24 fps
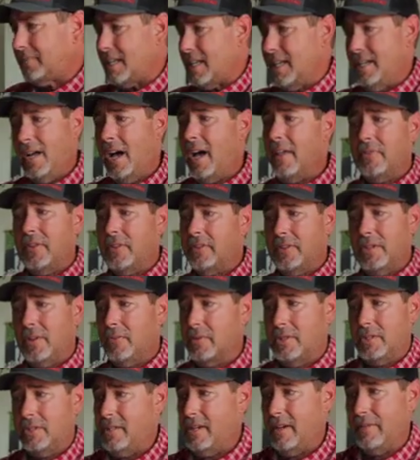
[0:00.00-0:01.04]
Not that there
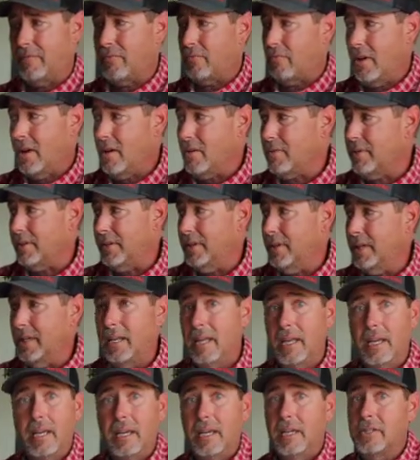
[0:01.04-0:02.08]
was stuff wrong with
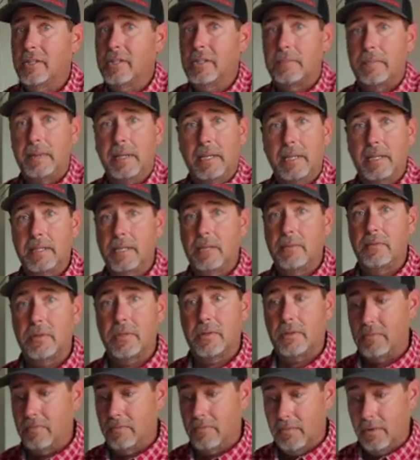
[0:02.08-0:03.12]
it, just because he
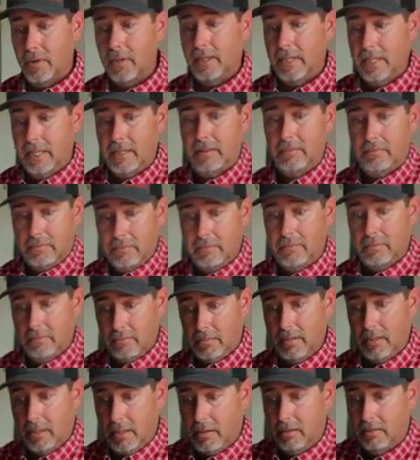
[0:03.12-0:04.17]
was really,
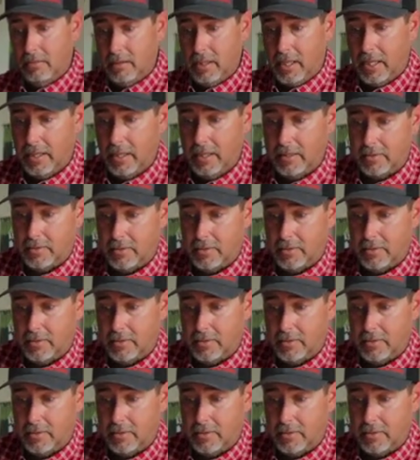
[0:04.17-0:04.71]
I guess